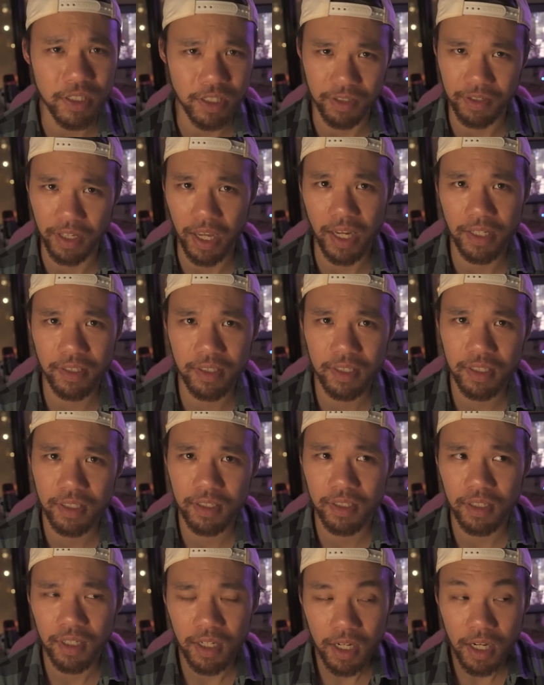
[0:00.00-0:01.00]
of
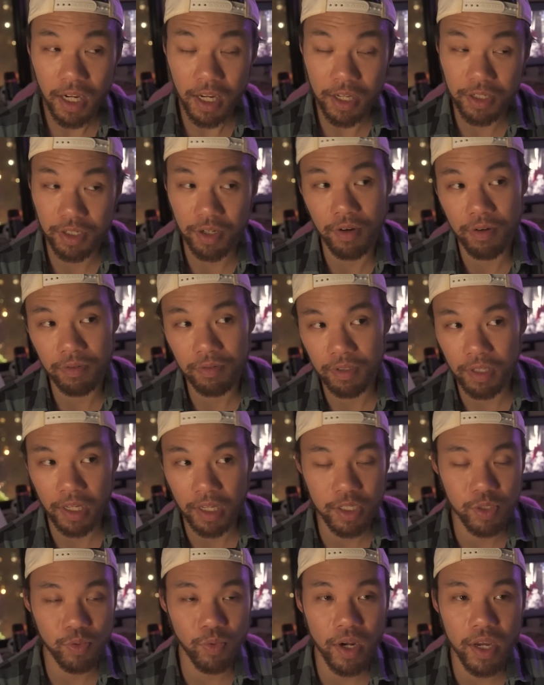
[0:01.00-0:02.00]
that. And so
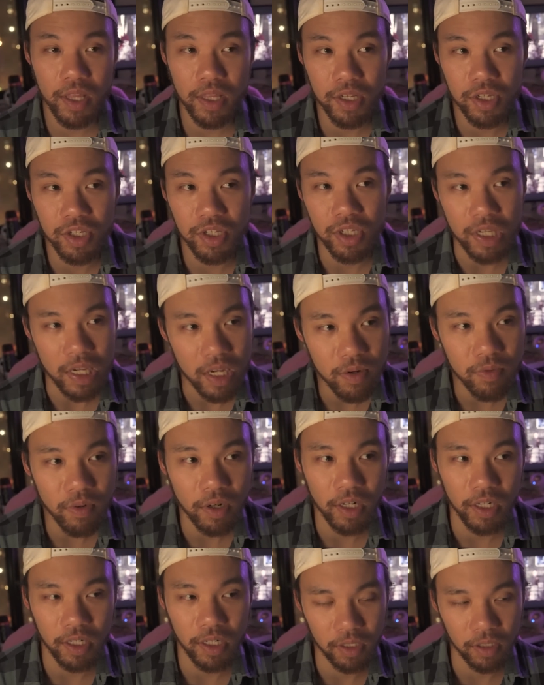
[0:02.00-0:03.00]
that's why this scene
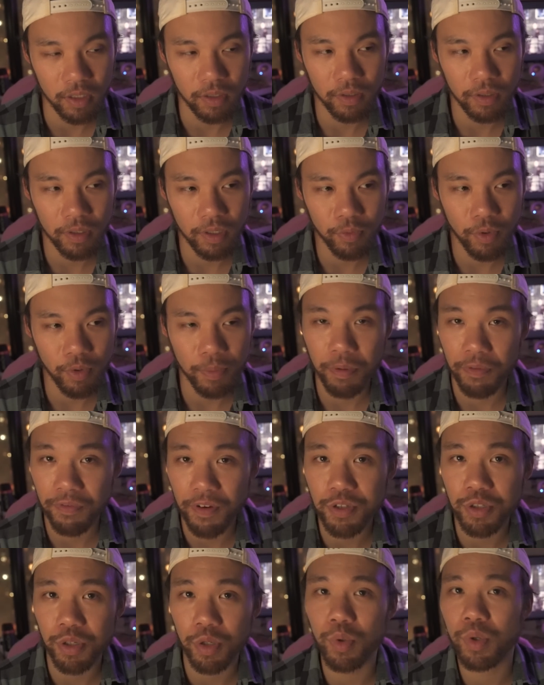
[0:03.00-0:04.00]
right here, what
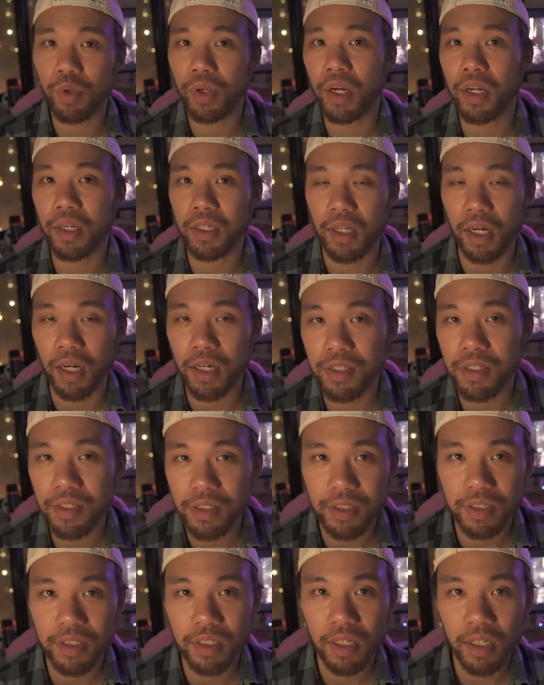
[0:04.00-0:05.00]
Professor Huyang
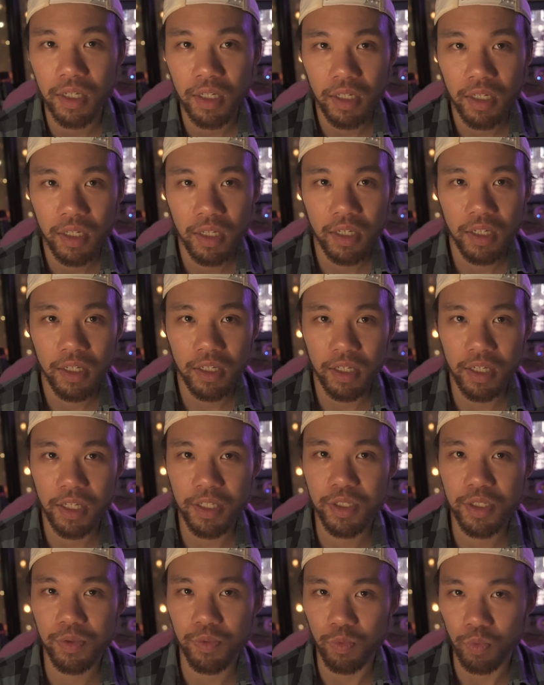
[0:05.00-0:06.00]
does,
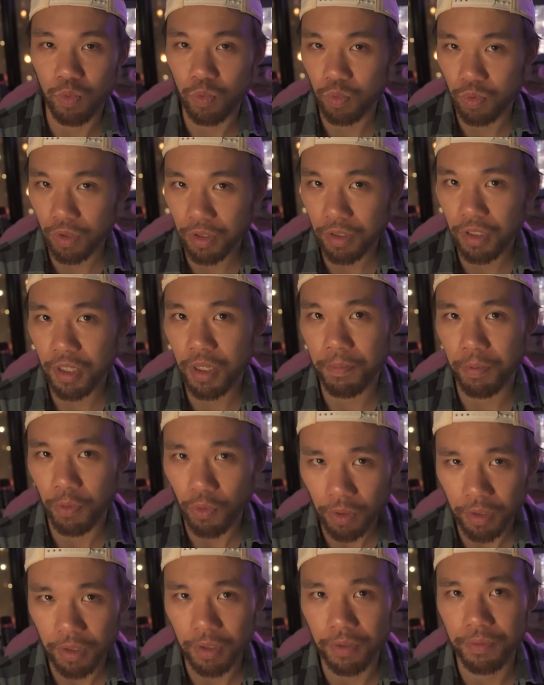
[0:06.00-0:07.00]
it's really important.